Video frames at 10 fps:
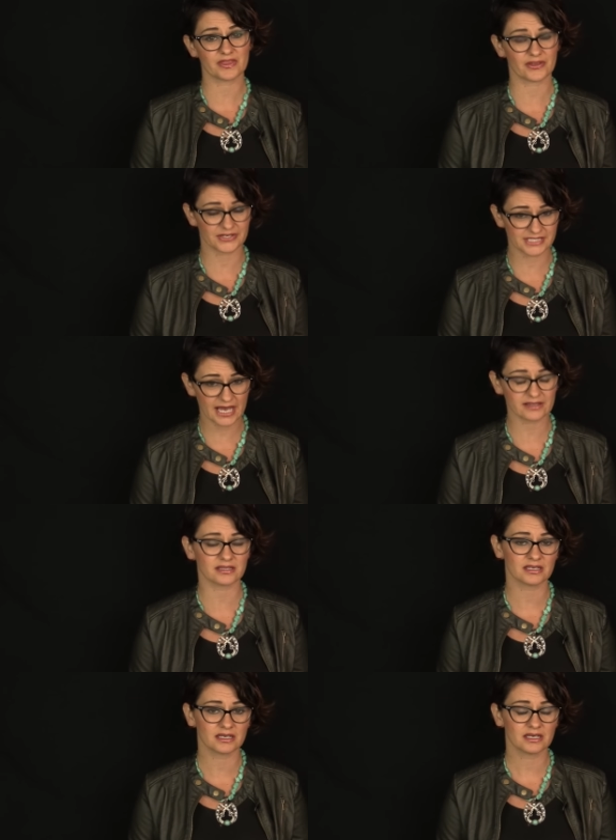their
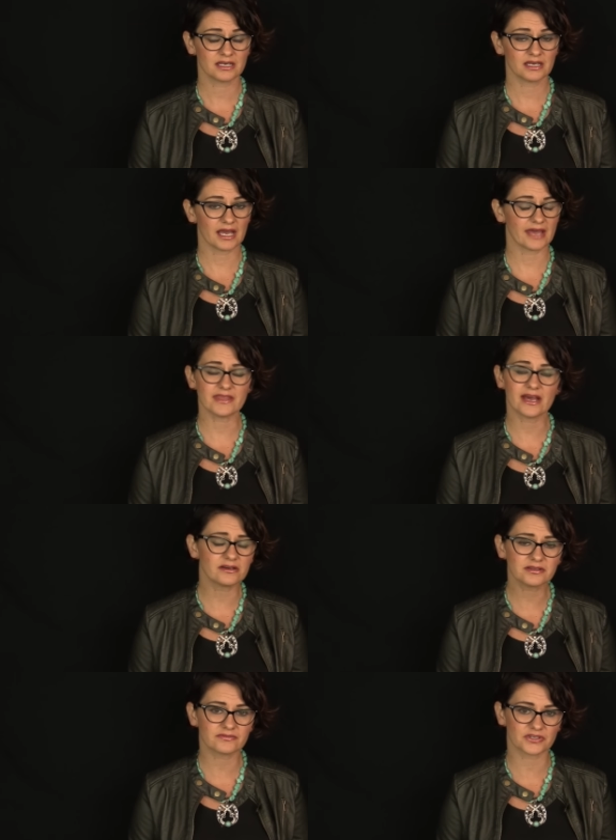death, and the
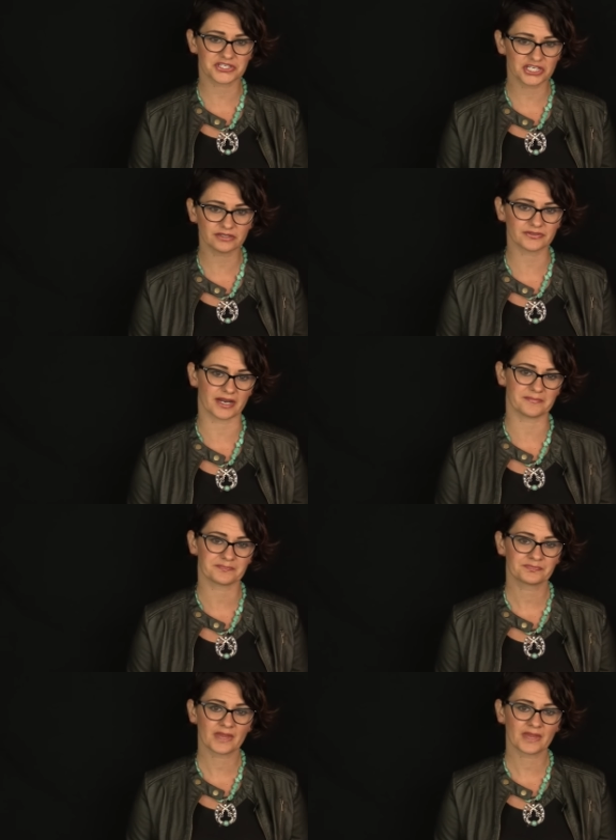health of their children.